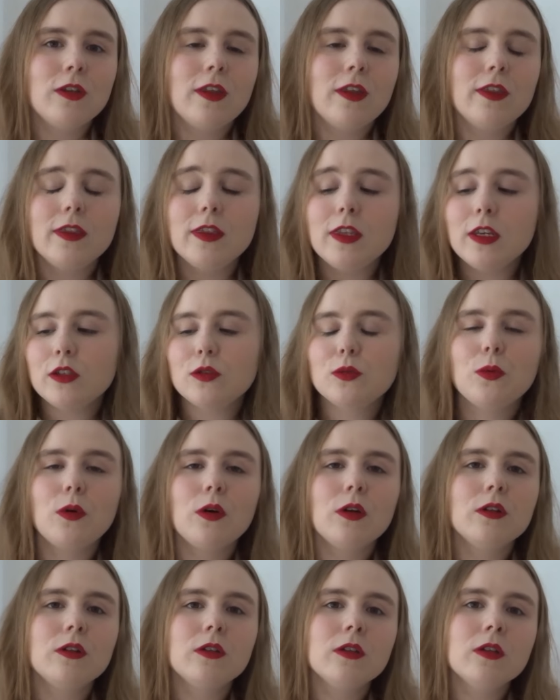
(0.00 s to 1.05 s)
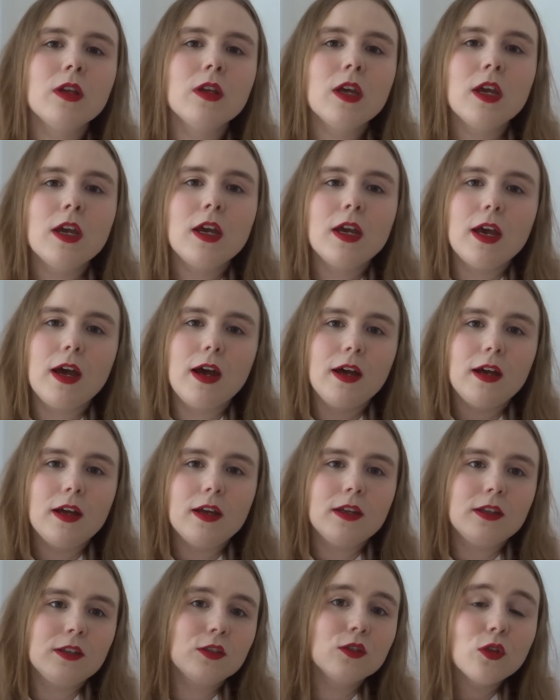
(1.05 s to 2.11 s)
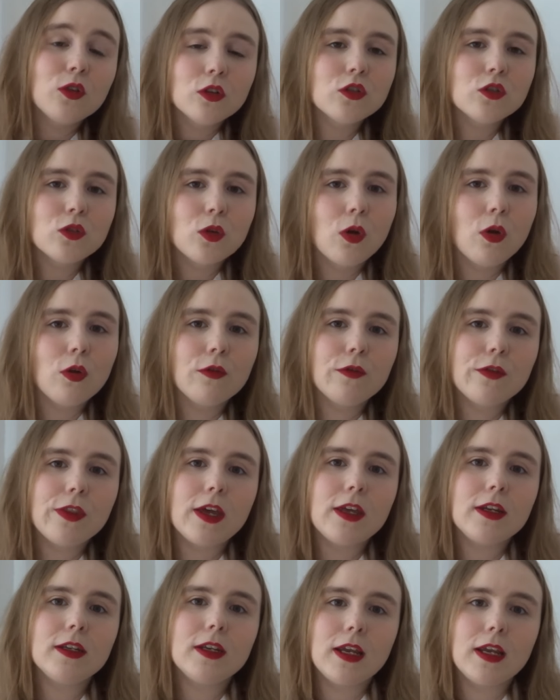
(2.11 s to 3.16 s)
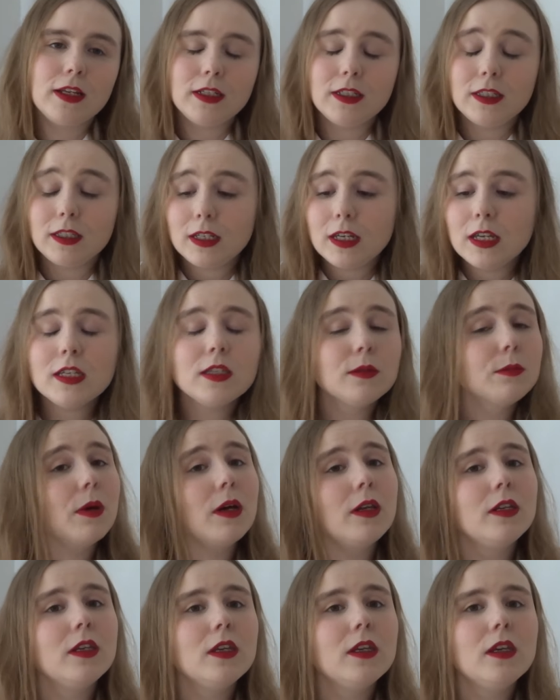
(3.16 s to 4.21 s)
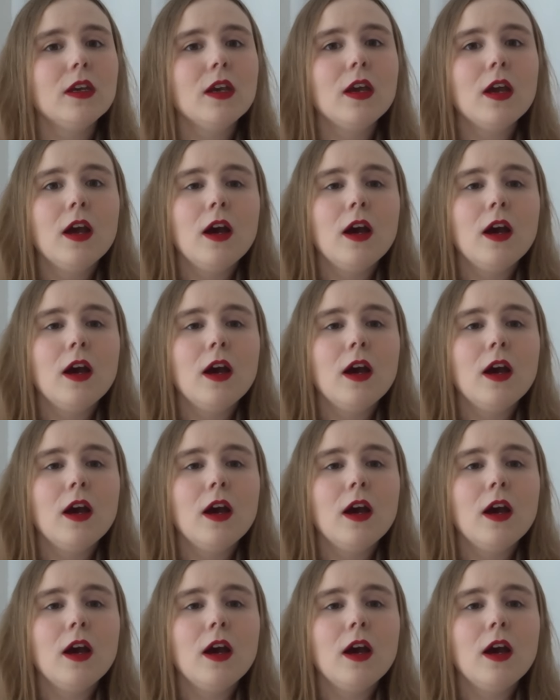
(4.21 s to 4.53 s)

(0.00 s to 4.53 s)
that this one is not solved, that at least his money